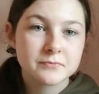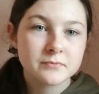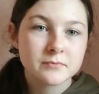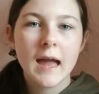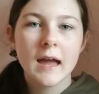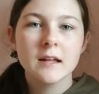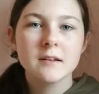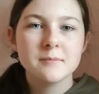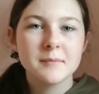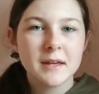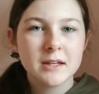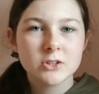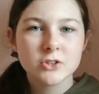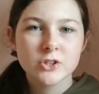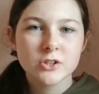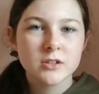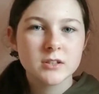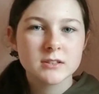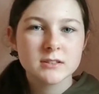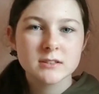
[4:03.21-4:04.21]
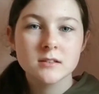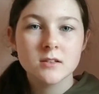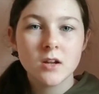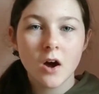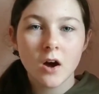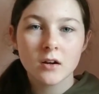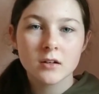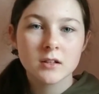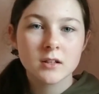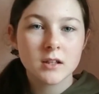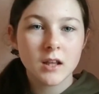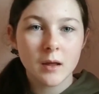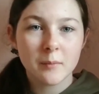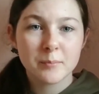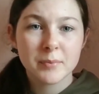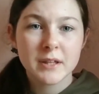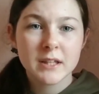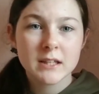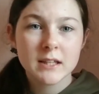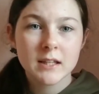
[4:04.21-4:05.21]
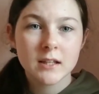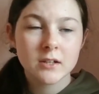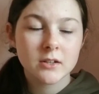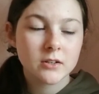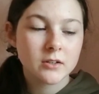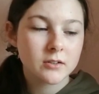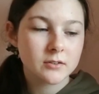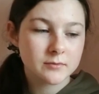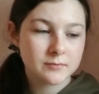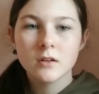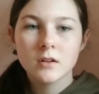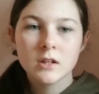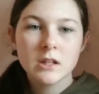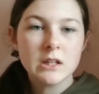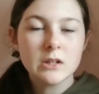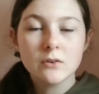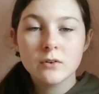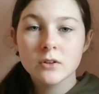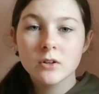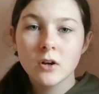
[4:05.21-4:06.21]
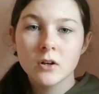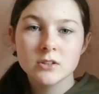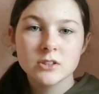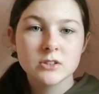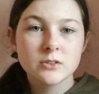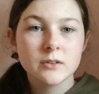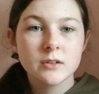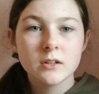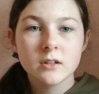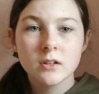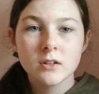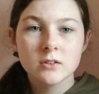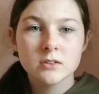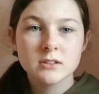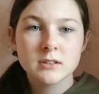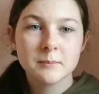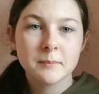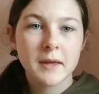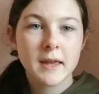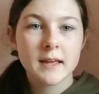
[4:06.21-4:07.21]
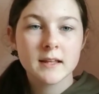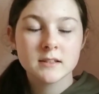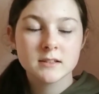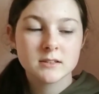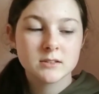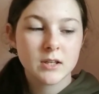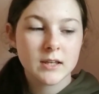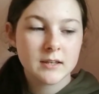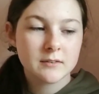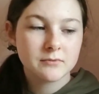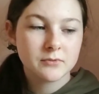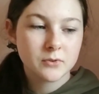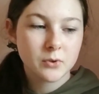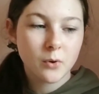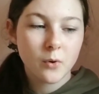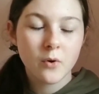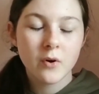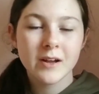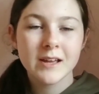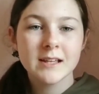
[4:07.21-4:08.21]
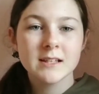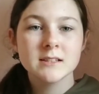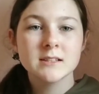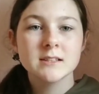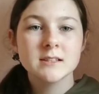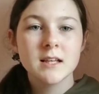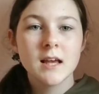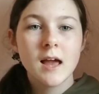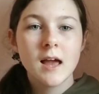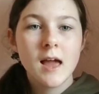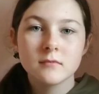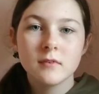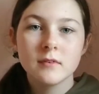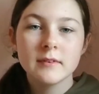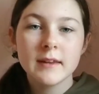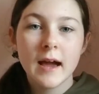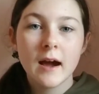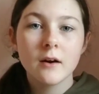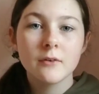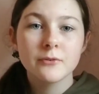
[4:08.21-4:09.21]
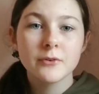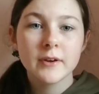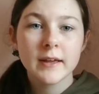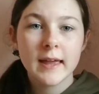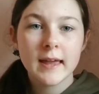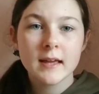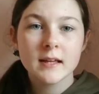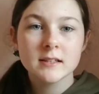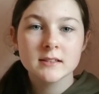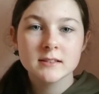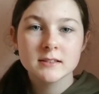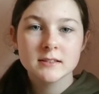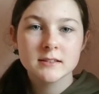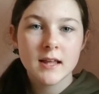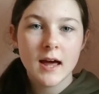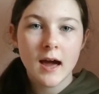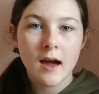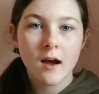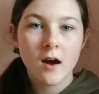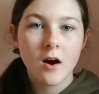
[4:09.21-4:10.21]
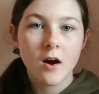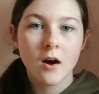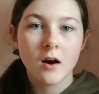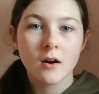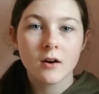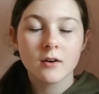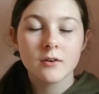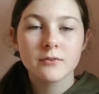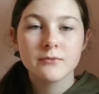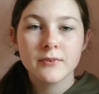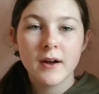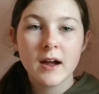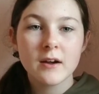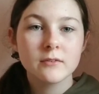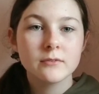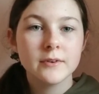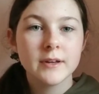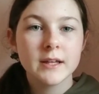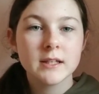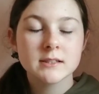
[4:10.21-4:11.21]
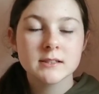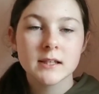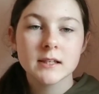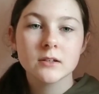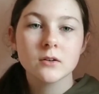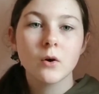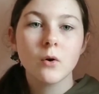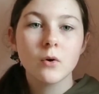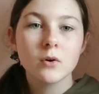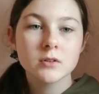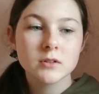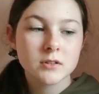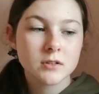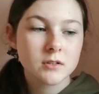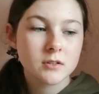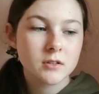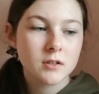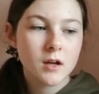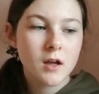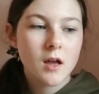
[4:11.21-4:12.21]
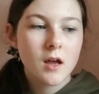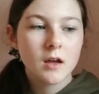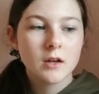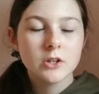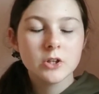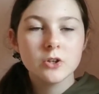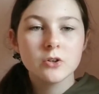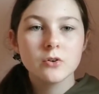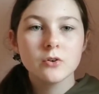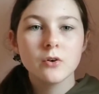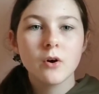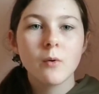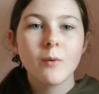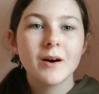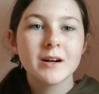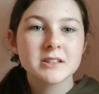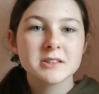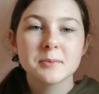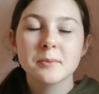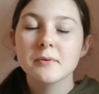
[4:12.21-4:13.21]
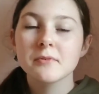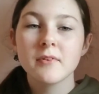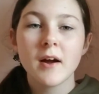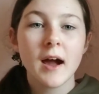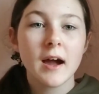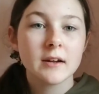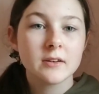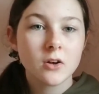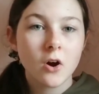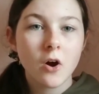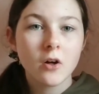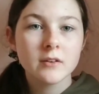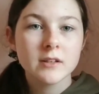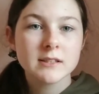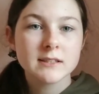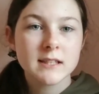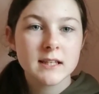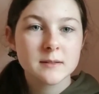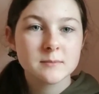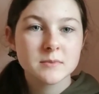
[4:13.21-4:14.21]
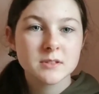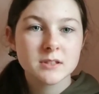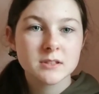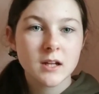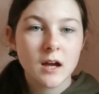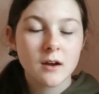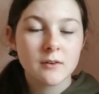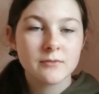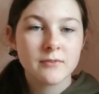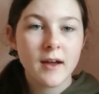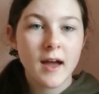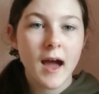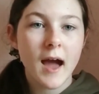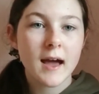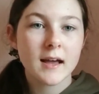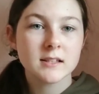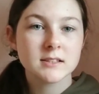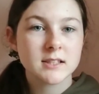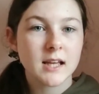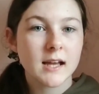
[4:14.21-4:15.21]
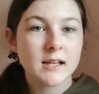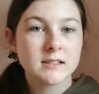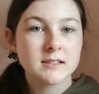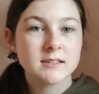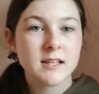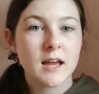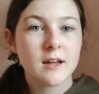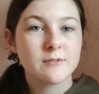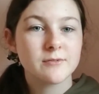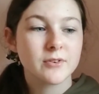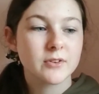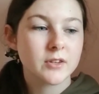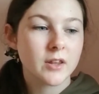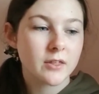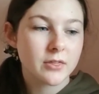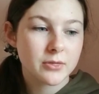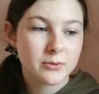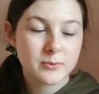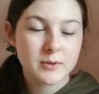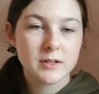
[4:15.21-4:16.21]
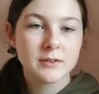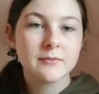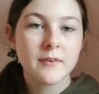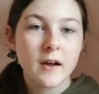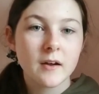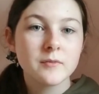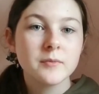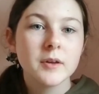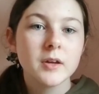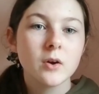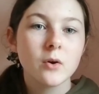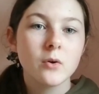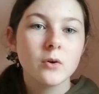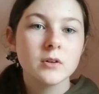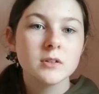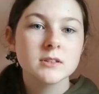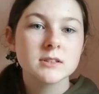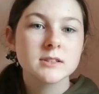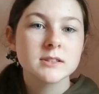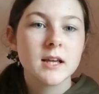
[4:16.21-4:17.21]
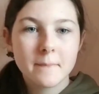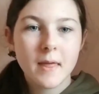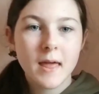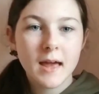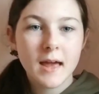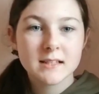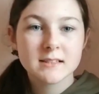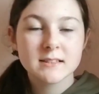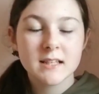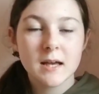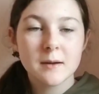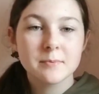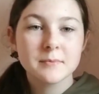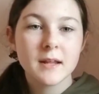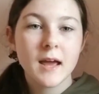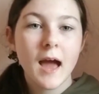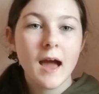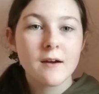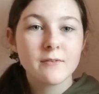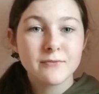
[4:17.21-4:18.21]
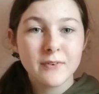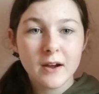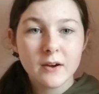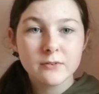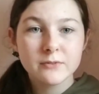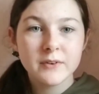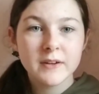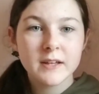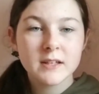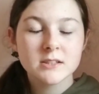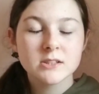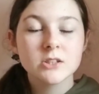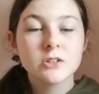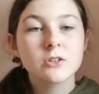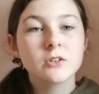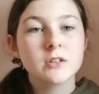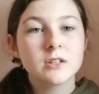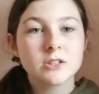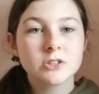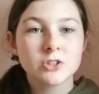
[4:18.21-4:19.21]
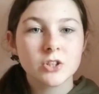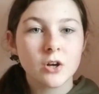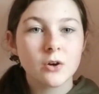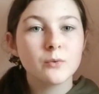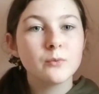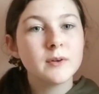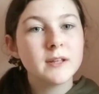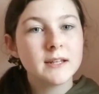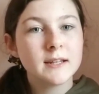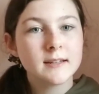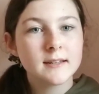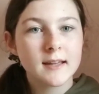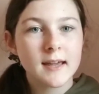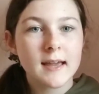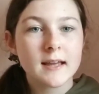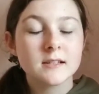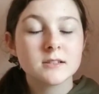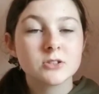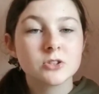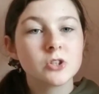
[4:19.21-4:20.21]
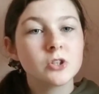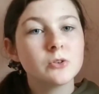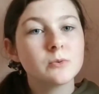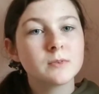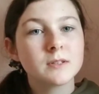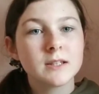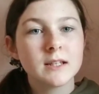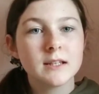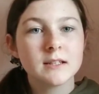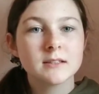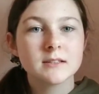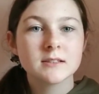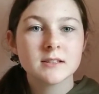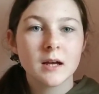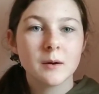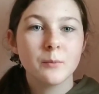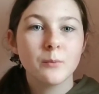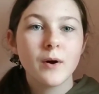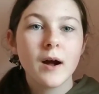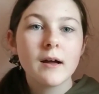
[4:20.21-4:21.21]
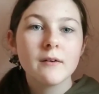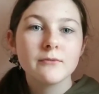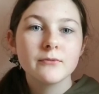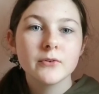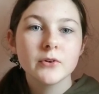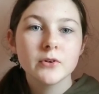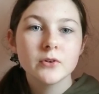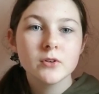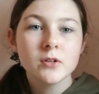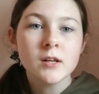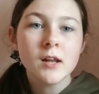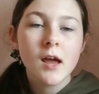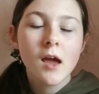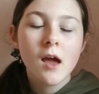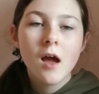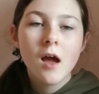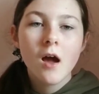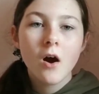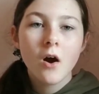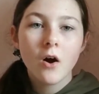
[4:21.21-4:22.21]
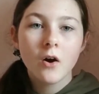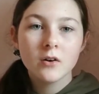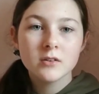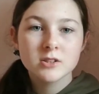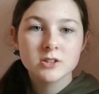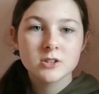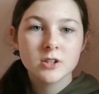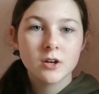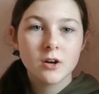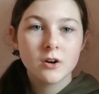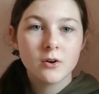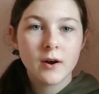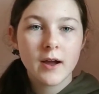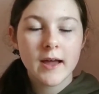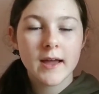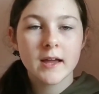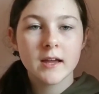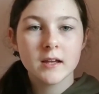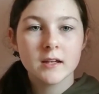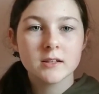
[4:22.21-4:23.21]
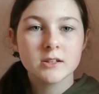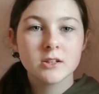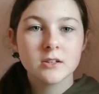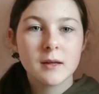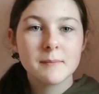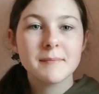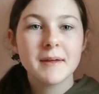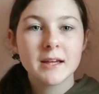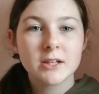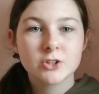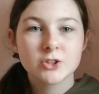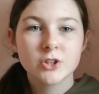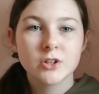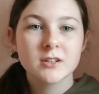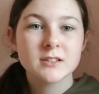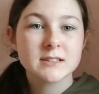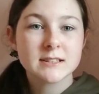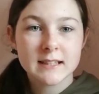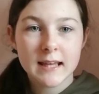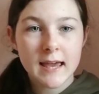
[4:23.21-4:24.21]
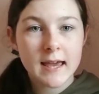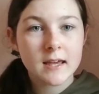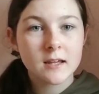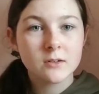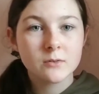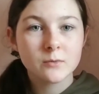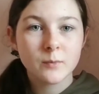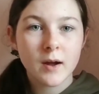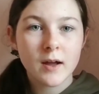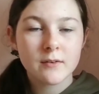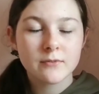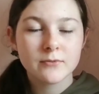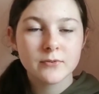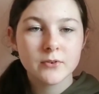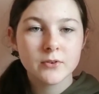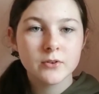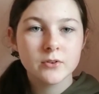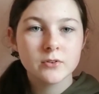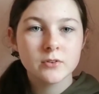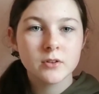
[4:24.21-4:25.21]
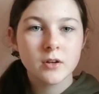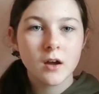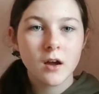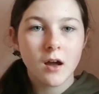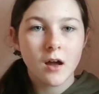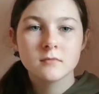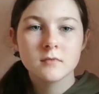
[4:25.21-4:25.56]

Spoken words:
And make sure it's non-clumping litter. You can also include some kitten-safe toys. Now for kittens that are 5 weeks and older, you want to provide all the same stuff as I said for the 3 to 5 week olds. Except at 5 weeks, you're gonna start weaning the kitten, so you will need some wet food. Also, and make sure it's kitten wet food.